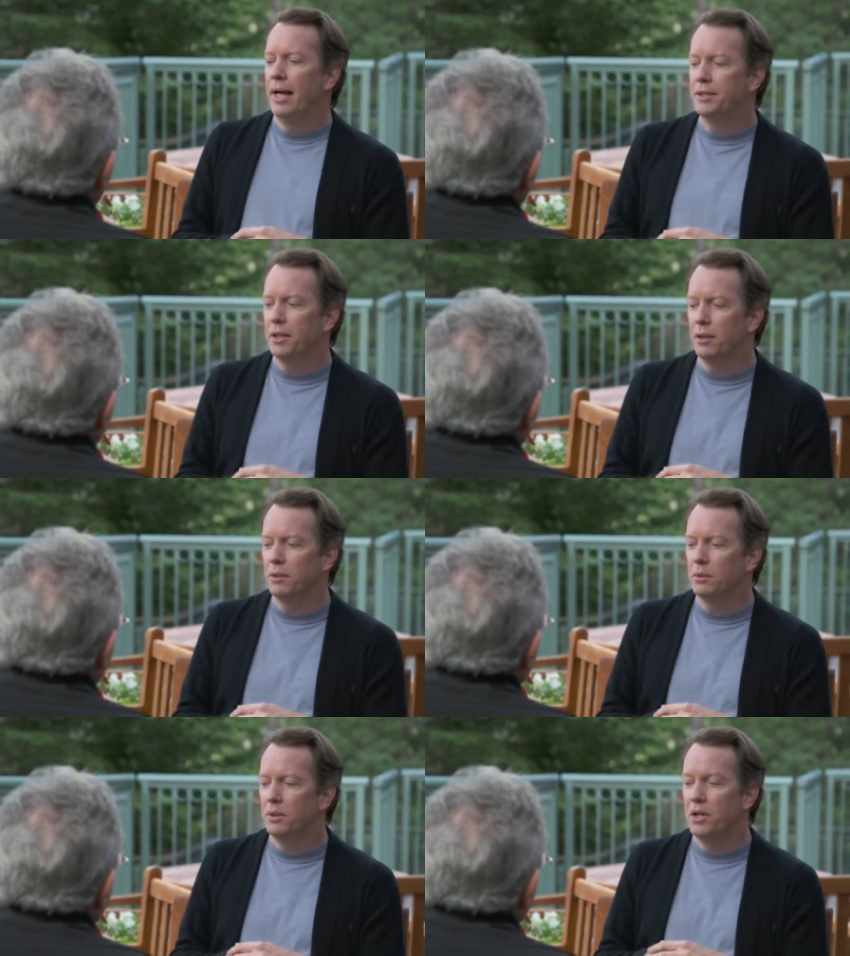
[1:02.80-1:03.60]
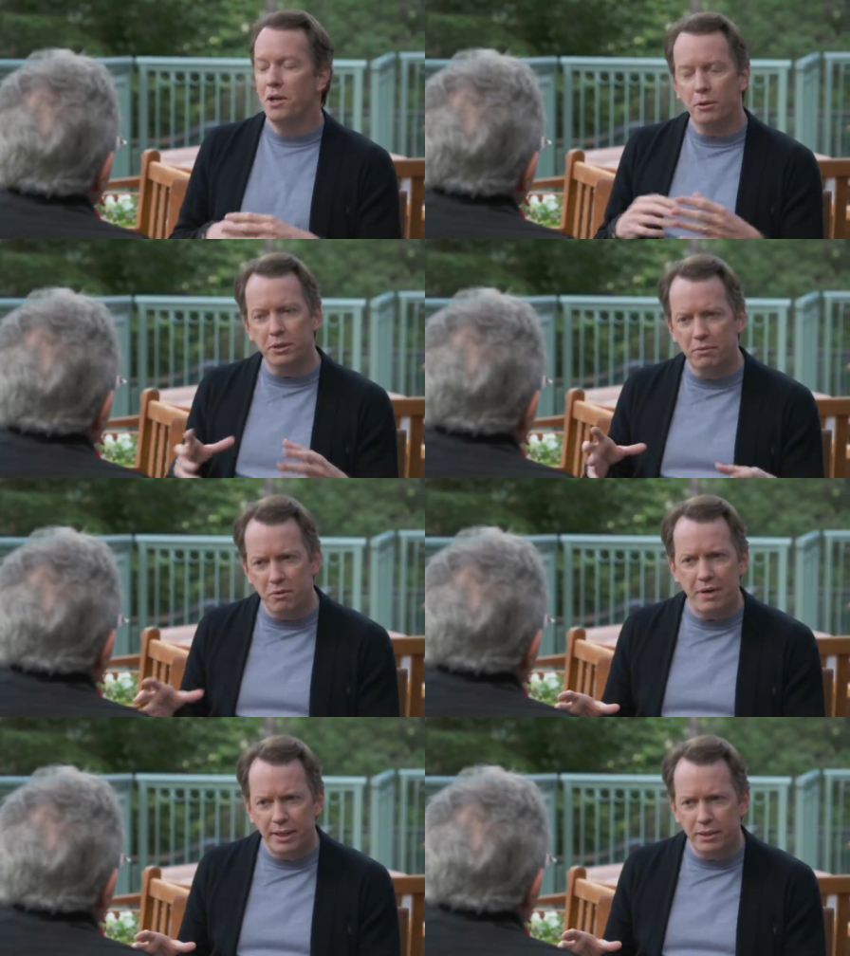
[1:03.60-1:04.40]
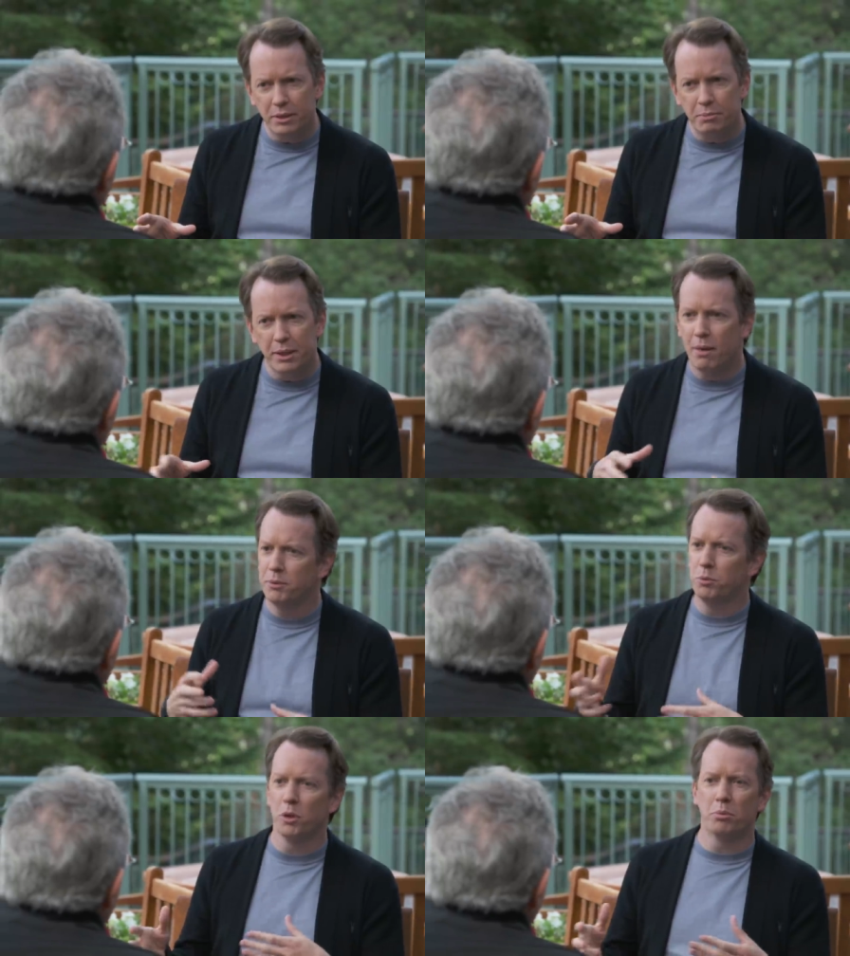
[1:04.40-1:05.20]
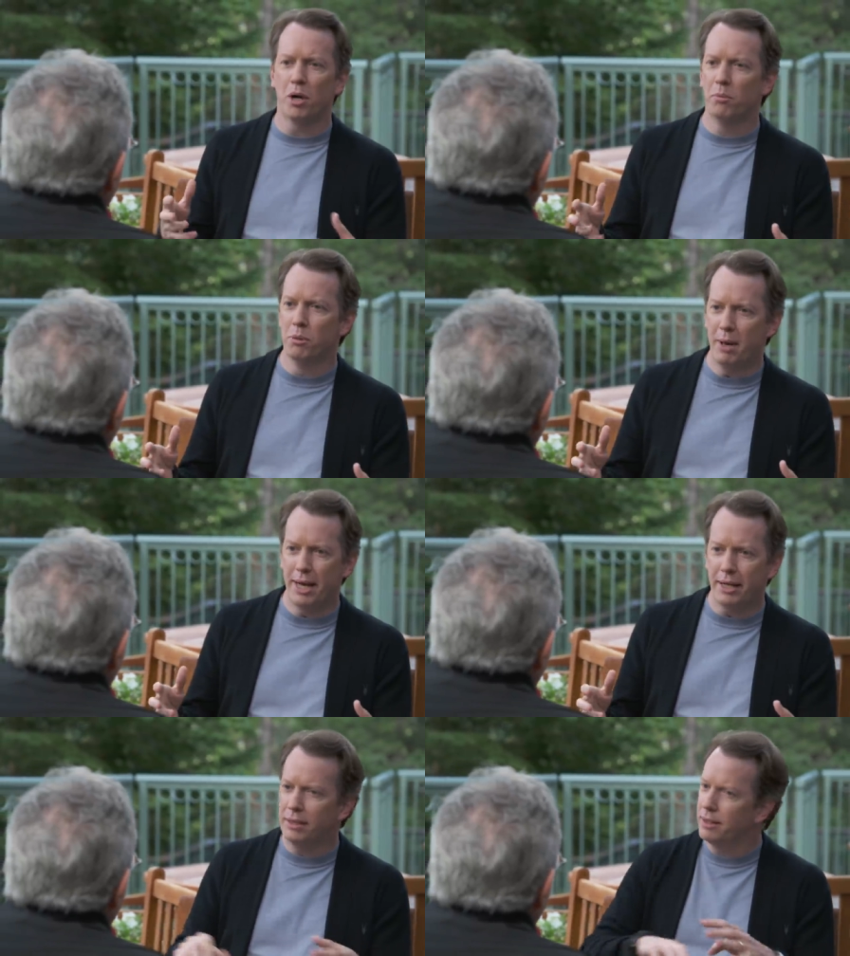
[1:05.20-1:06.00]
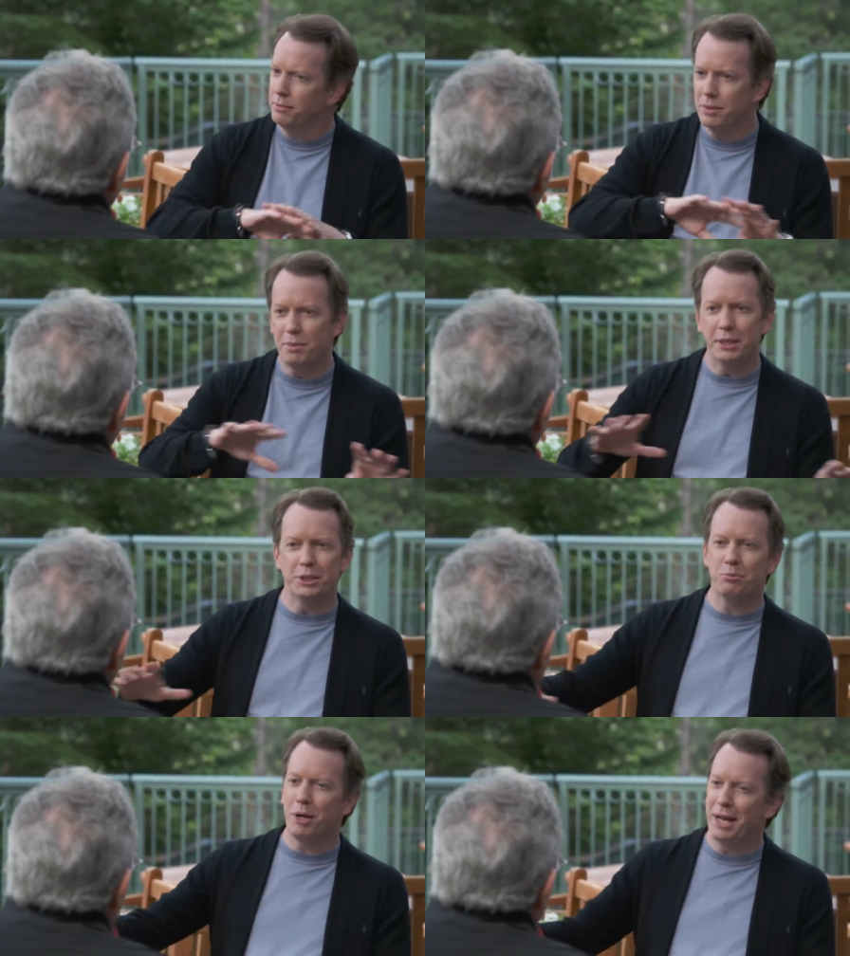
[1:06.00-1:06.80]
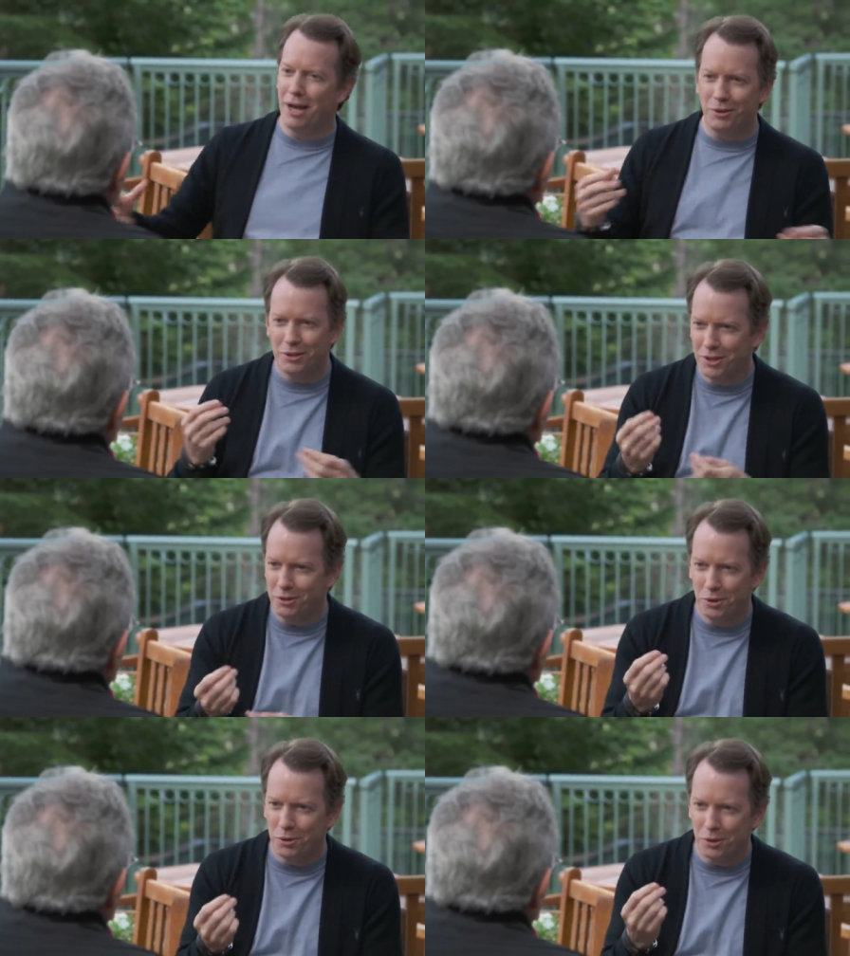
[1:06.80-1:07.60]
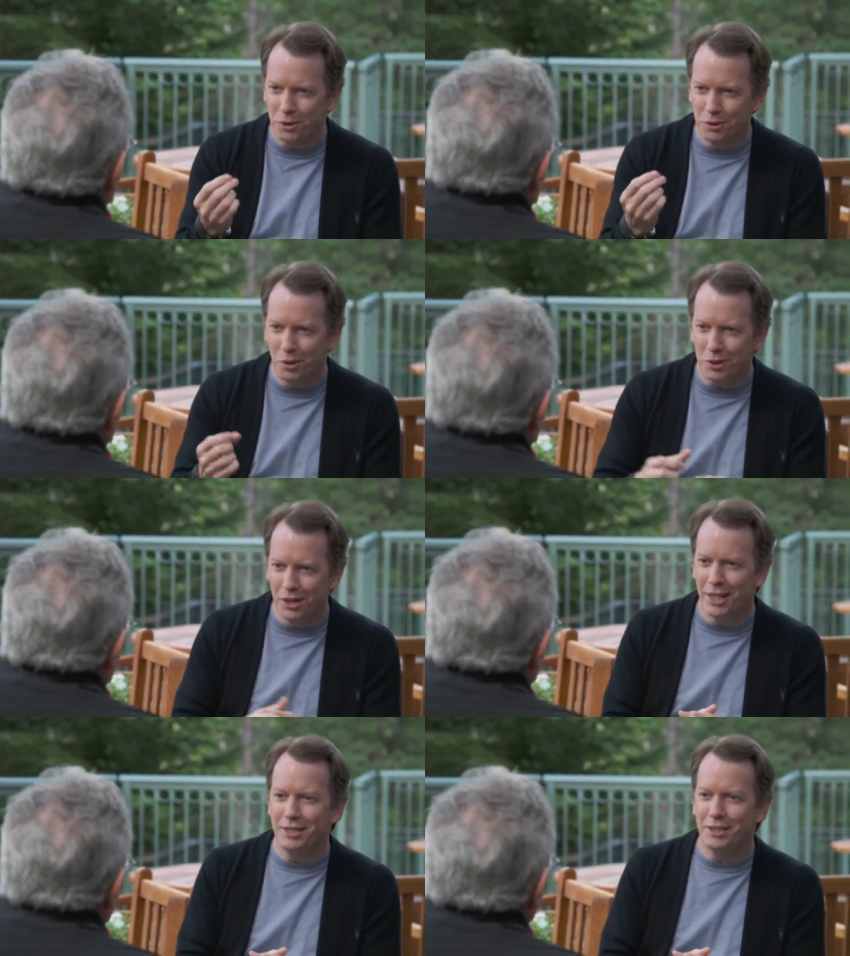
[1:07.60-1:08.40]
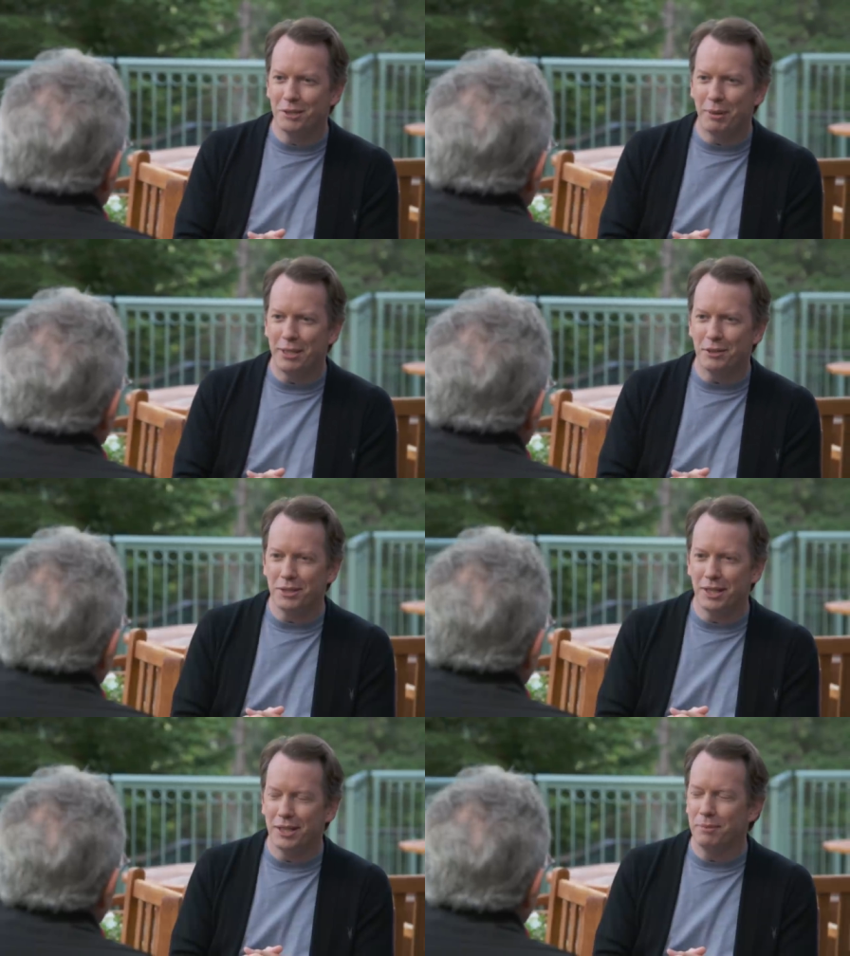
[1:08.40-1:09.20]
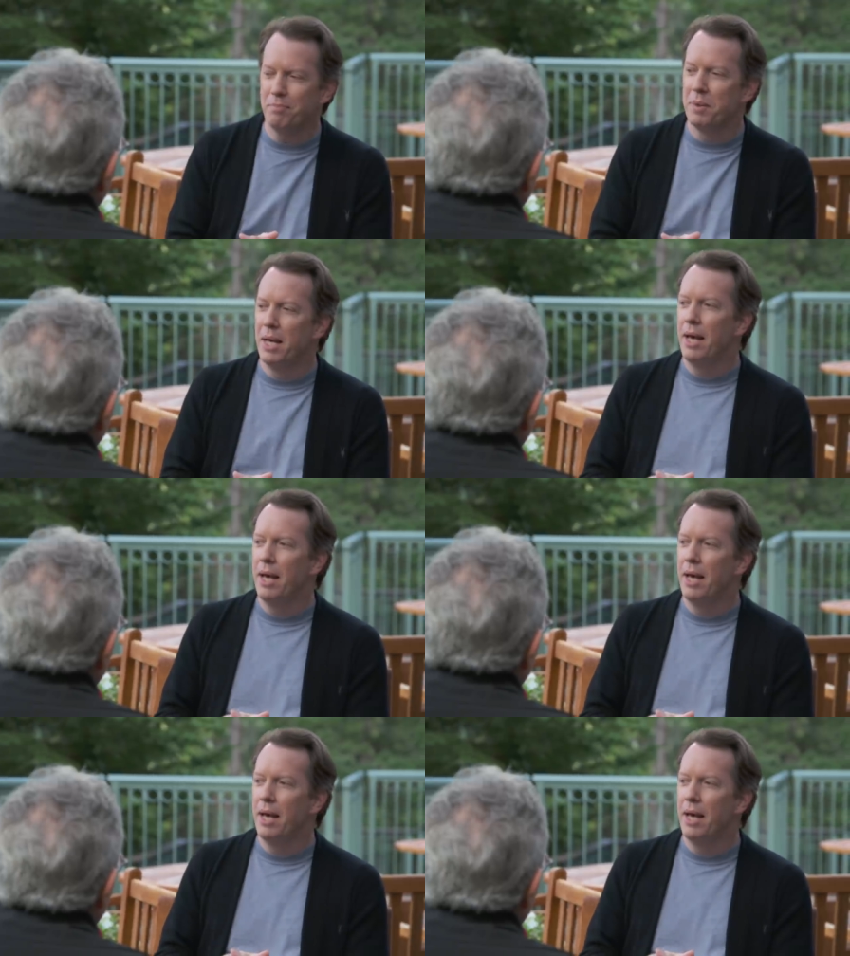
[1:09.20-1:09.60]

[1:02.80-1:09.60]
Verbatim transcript: And so the notion of event becomes more problematic. Something is spread out. It's no longer localized in space and time.